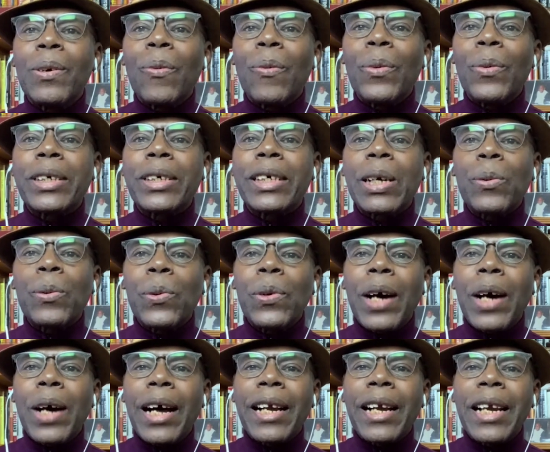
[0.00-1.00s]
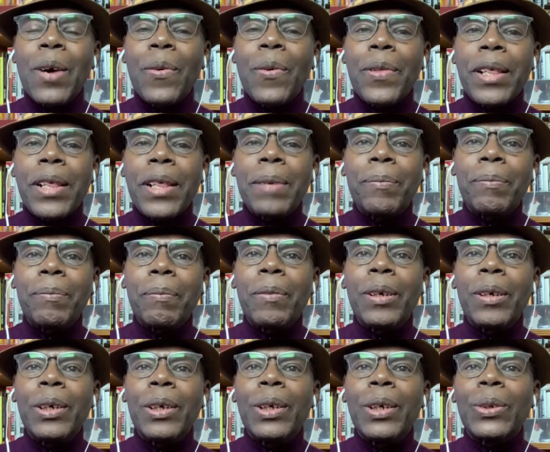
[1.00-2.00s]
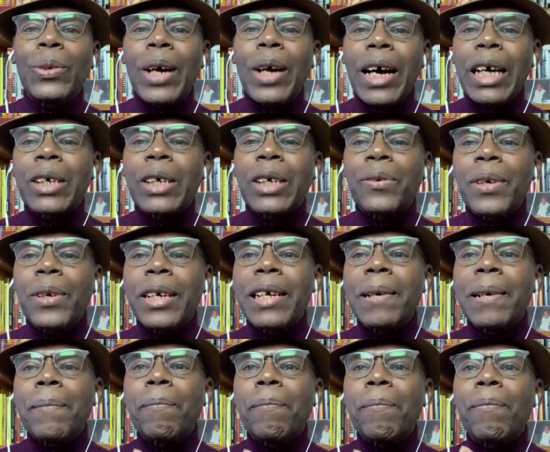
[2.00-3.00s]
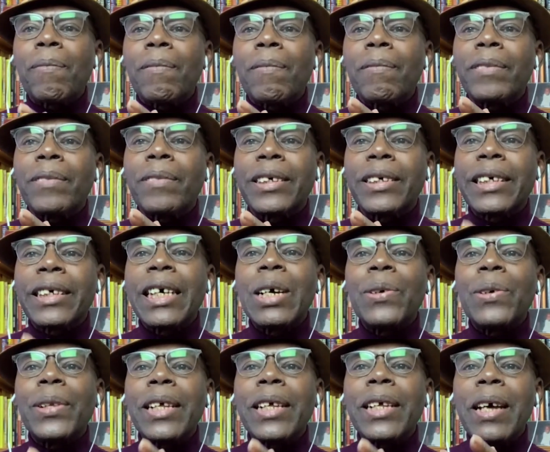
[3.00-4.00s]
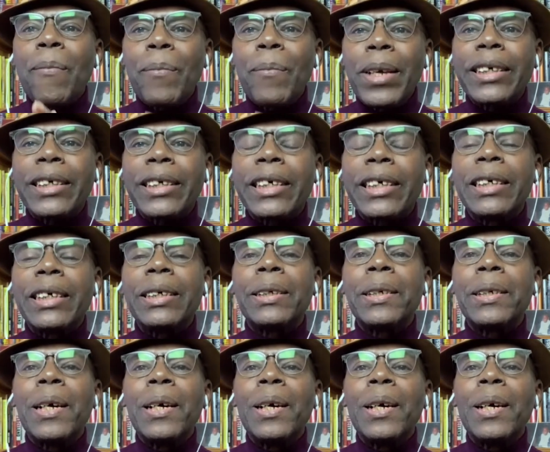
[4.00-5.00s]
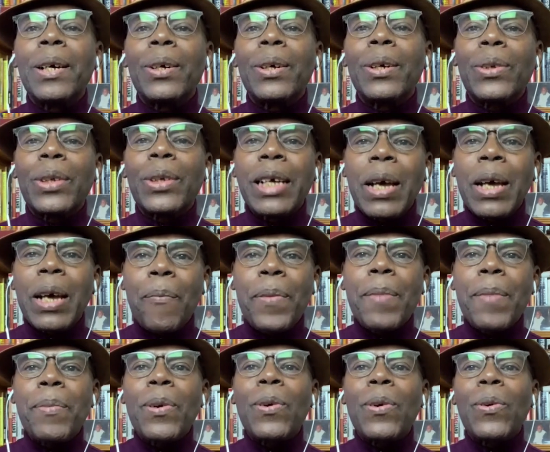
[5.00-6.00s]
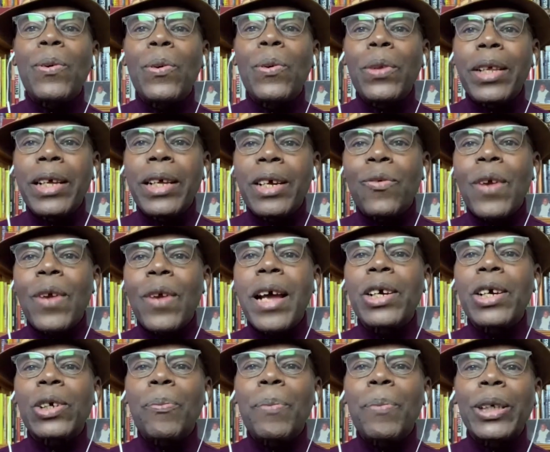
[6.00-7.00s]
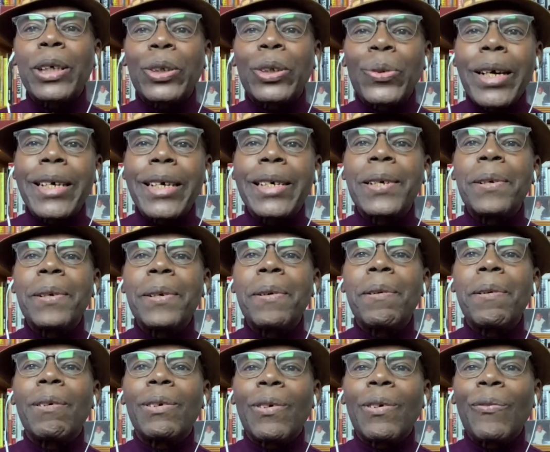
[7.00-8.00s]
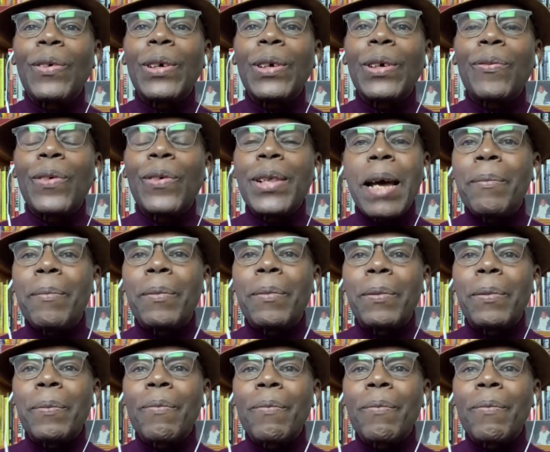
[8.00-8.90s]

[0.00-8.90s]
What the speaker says: which could allow them to actually share their message to their people who they are trying to persuade. to vote for them.